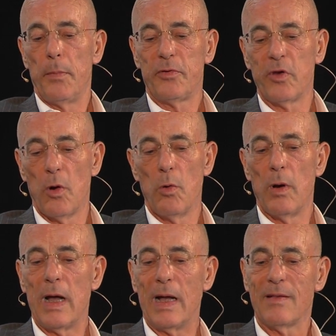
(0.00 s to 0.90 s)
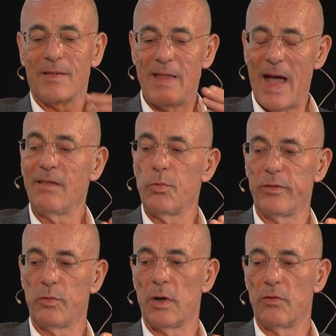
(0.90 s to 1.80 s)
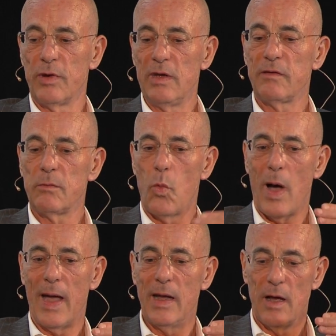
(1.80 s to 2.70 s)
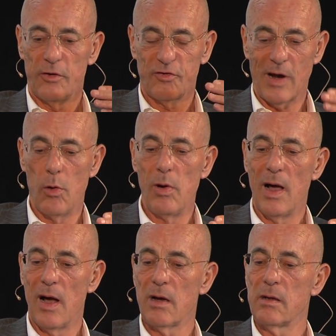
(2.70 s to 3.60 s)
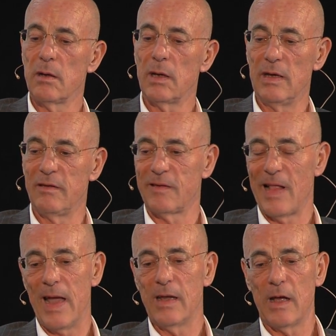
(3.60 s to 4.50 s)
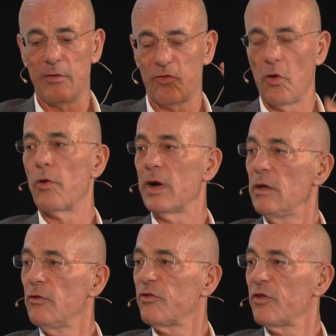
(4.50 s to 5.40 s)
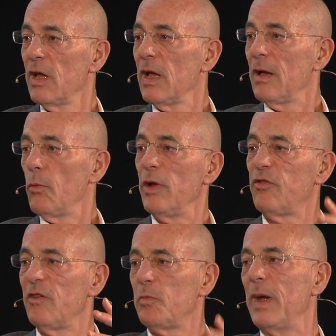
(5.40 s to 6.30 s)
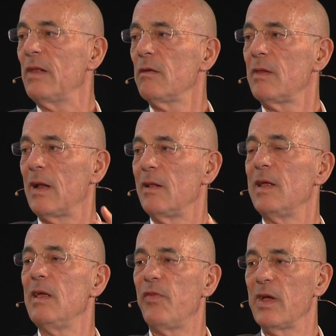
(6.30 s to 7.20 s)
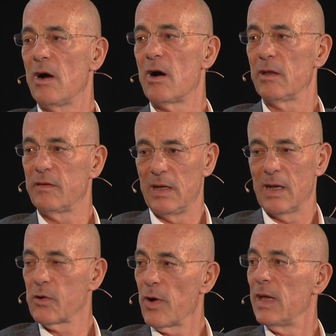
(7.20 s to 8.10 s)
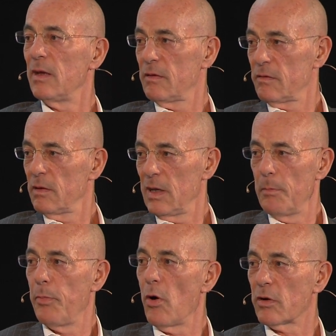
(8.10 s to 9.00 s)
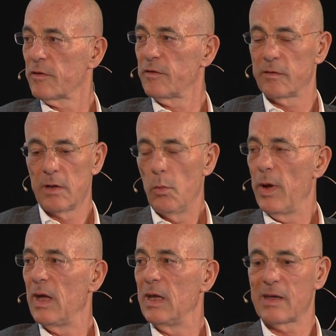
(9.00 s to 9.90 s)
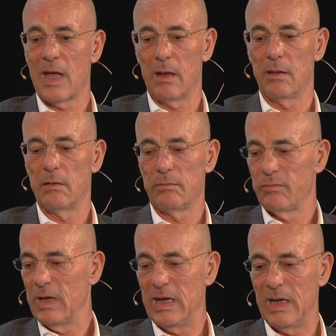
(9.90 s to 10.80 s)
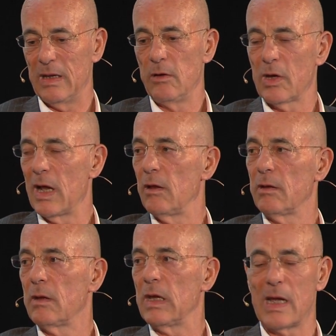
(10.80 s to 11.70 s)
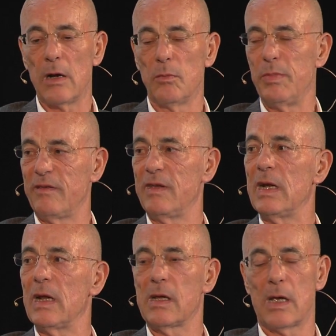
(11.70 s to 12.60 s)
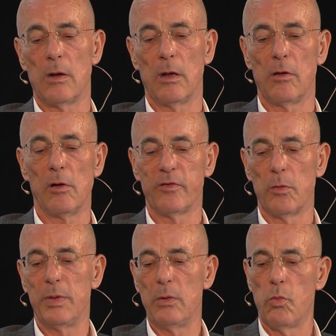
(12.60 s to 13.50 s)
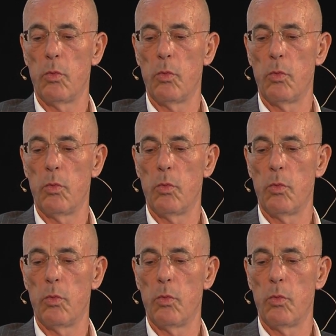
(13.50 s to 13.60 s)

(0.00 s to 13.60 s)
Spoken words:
So that was one reason why a Schaulager is like a storage, which is better than leaving art in a crate, in a box, where it cannot be seen, it cannot also be